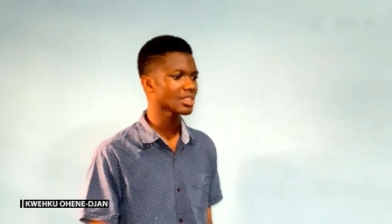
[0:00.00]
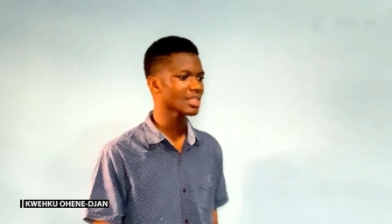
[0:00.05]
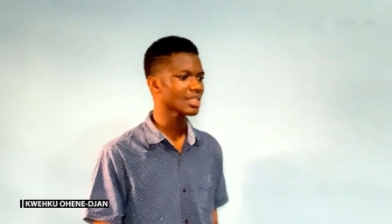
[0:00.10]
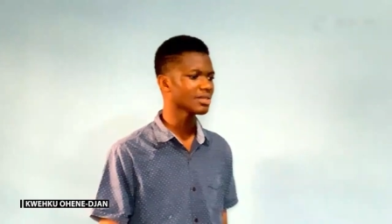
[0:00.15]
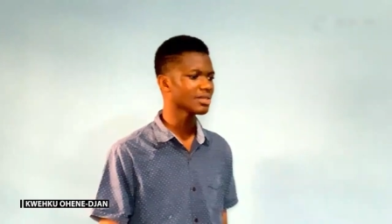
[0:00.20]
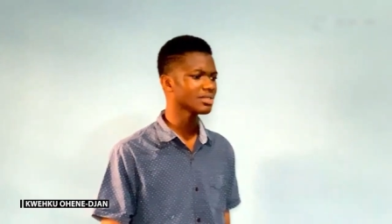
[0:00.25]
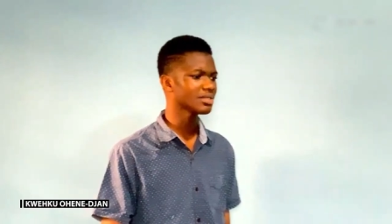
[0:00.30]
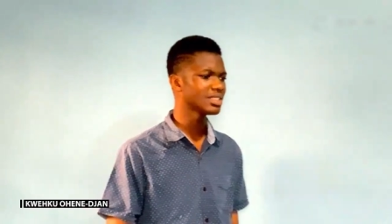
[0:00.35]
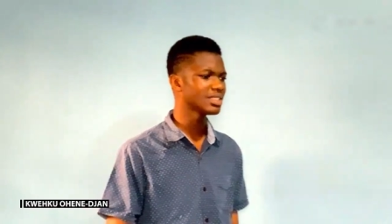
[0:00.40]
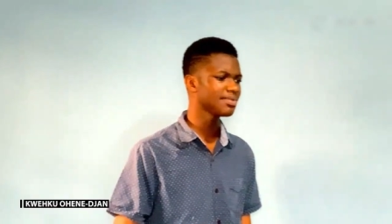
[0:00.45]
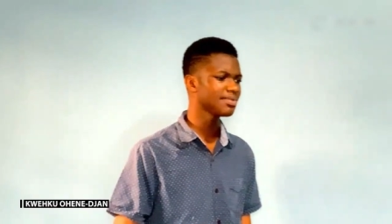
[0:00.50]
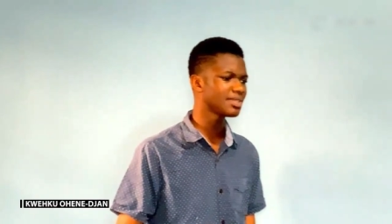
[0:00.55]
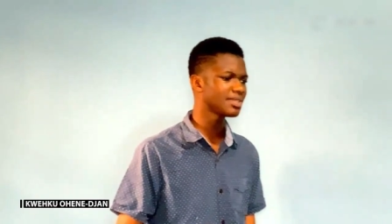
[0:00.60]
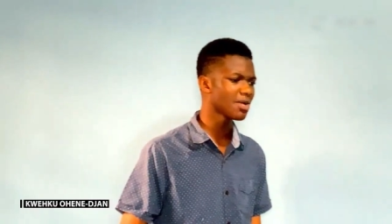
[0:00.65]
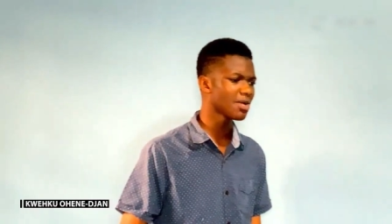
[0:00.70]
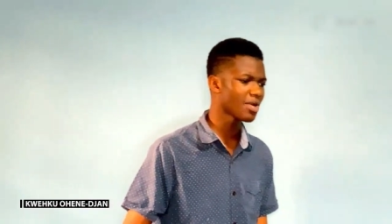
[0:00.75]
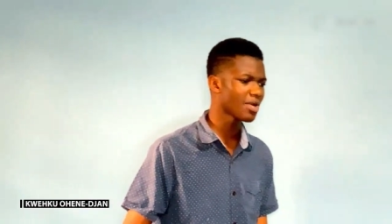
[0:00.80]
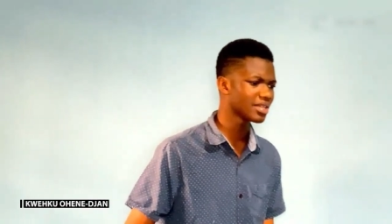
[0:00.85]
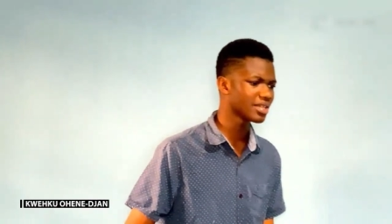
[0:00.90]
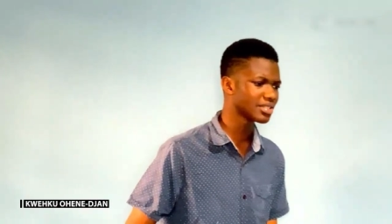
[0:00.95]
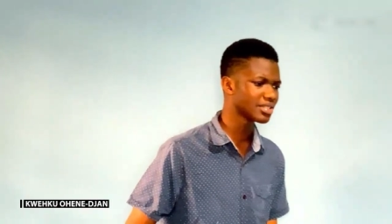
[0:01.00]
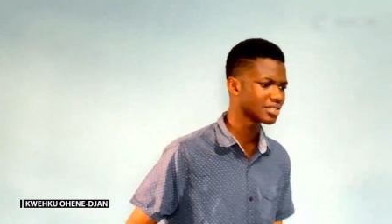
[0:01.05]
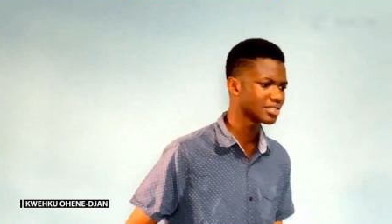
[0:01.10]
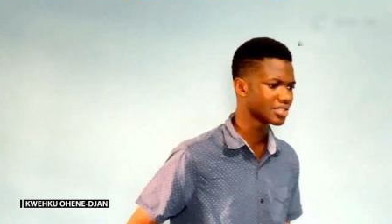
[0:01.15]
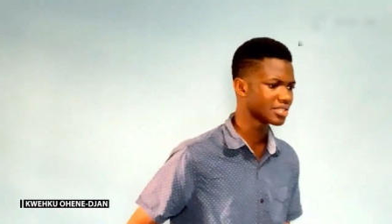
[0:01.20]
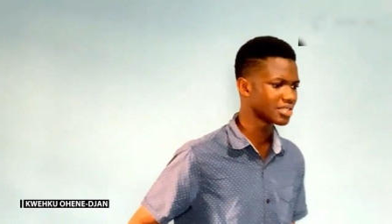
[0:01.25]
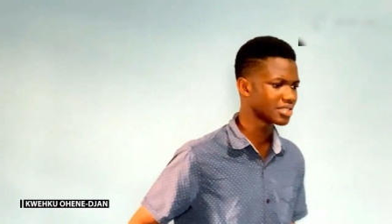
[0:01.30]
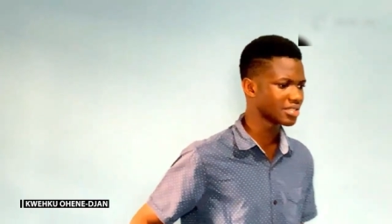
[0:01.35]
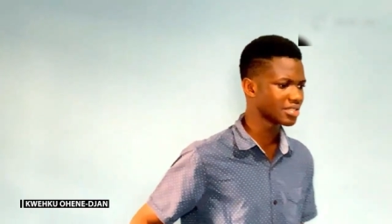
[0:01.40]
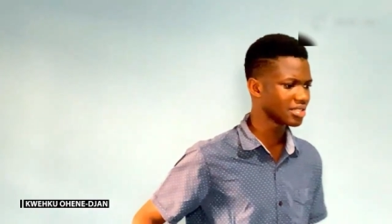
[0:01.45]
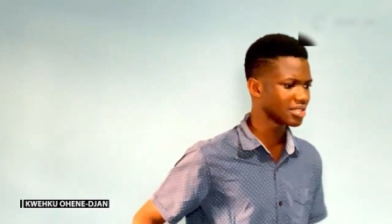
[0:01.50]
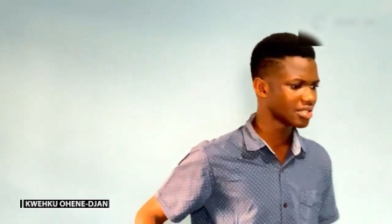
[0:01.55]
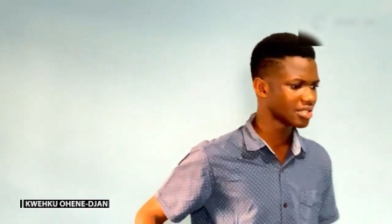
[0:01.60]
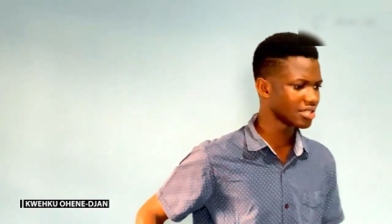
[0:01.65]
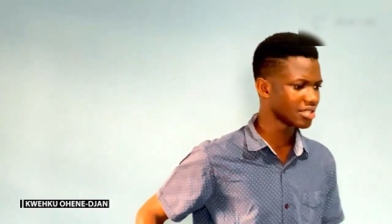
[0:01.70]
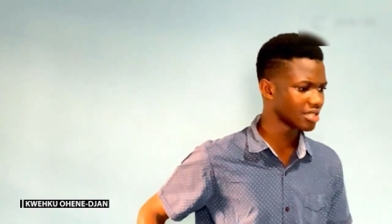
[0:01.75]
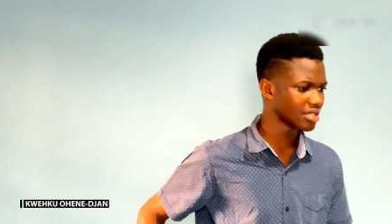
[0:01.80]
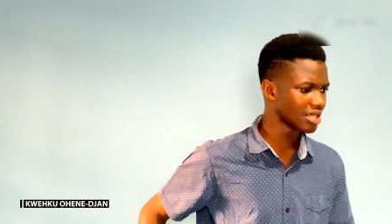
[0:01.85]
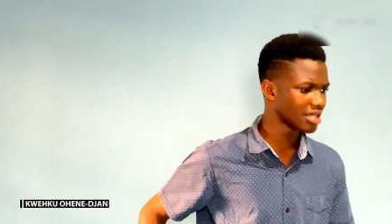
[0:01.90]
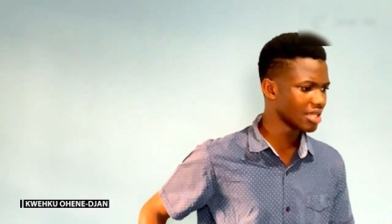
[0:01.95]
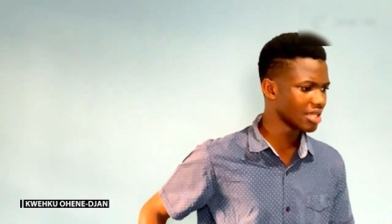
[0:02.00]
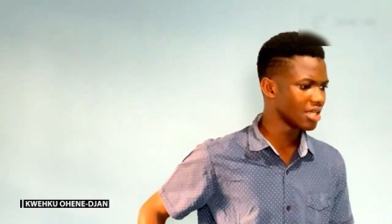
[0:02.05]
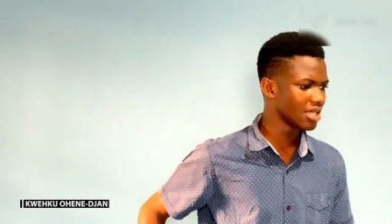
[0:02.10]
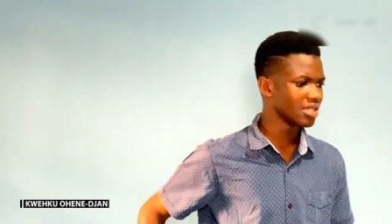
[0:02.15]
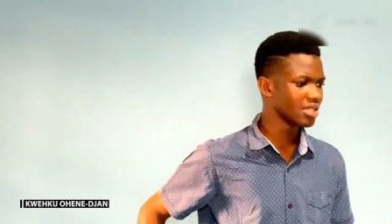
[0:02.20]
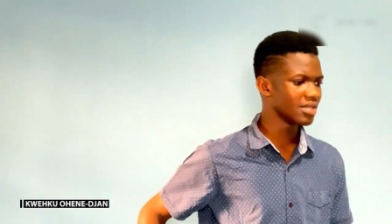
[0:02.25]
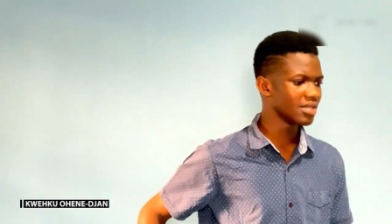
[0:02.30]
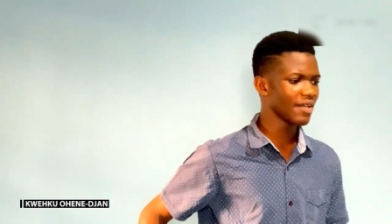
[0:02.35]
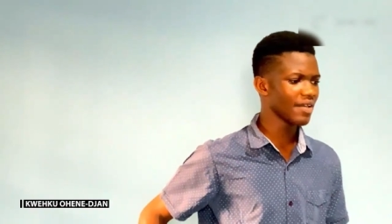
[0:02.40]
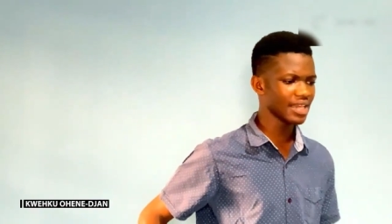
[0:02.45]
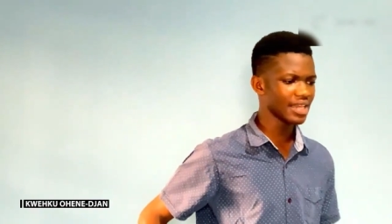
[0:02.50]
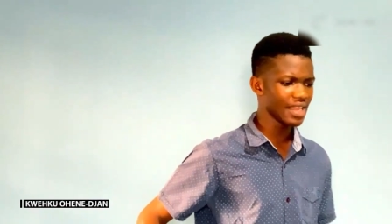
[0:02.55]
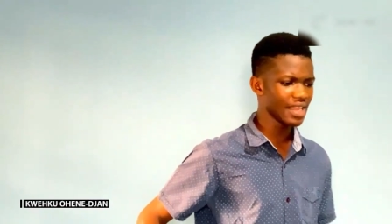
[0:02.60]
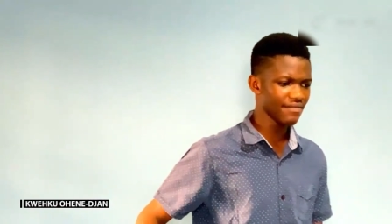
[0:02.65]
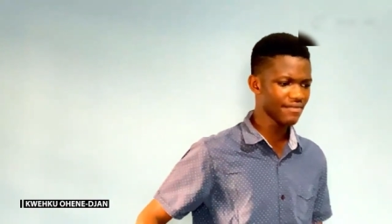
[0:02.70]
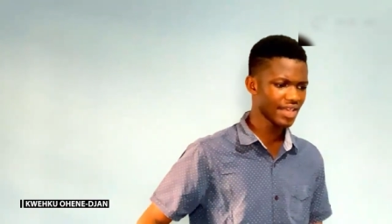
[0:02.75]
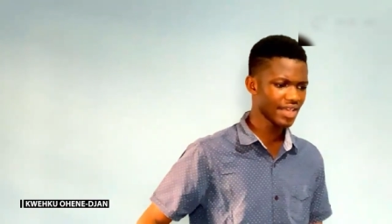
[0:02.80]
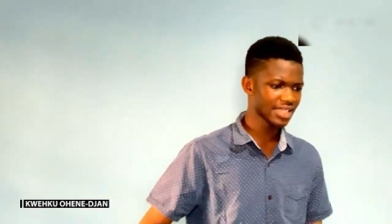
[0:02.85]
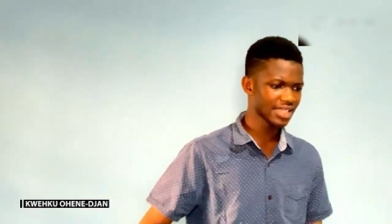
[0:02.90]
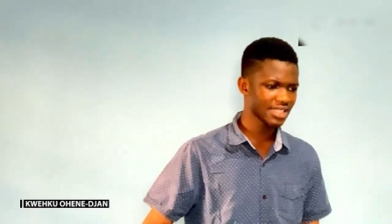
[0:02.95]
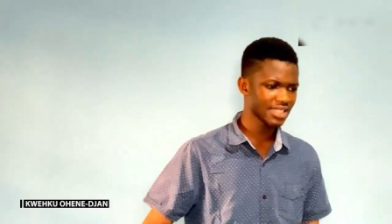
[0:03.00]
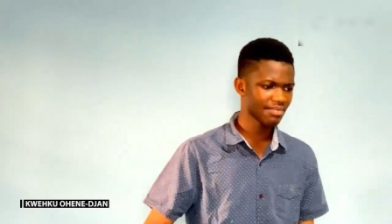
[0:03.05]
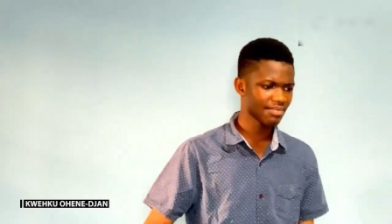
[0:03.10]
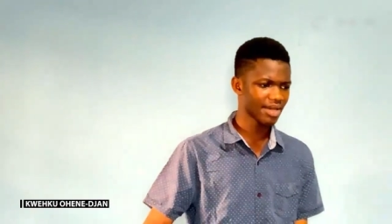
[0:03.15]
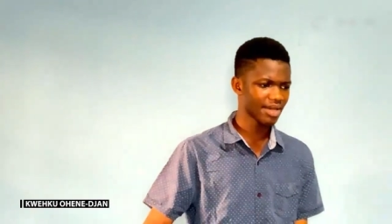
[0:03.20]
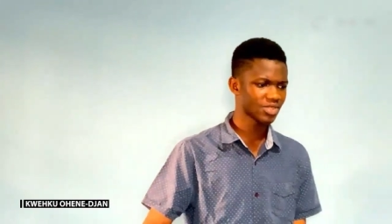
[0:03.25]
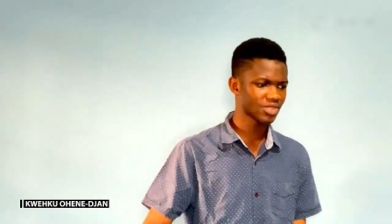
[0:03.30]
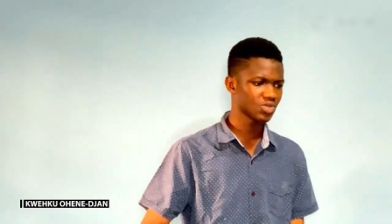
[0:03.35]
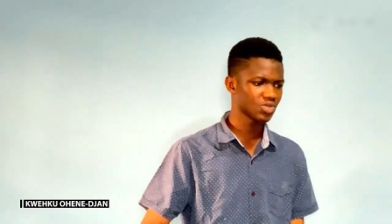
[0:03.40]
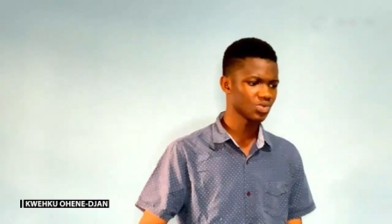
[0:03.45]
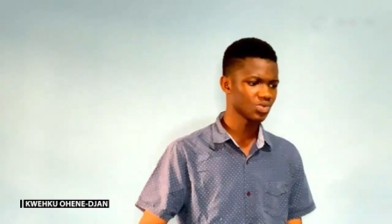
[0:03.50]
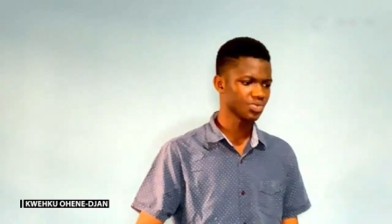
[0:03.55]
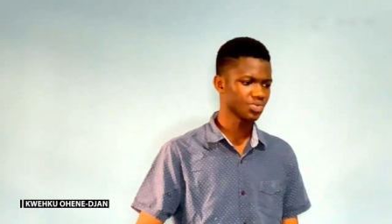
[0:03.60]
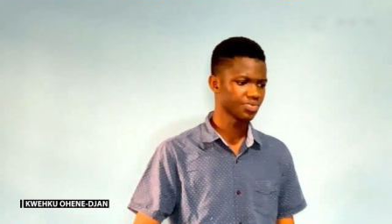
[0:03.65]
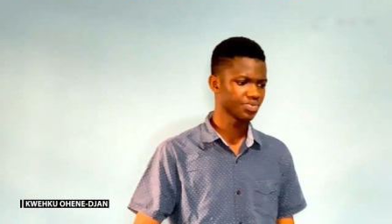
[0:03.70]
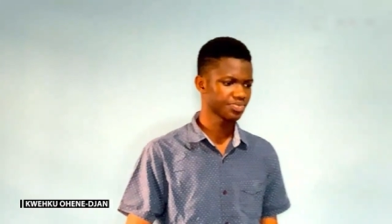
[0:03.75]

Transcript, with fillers: chapter 1 and the verse number 2.